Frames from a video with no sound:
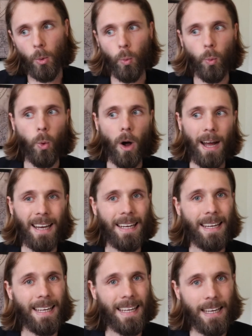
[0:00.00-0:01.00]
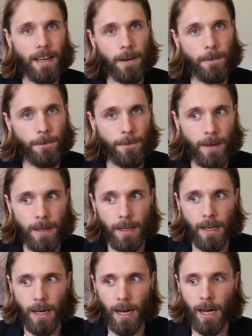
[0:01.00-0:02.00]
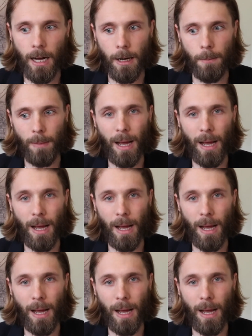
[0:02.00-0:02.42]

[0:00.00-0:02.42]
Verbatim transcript: What if um,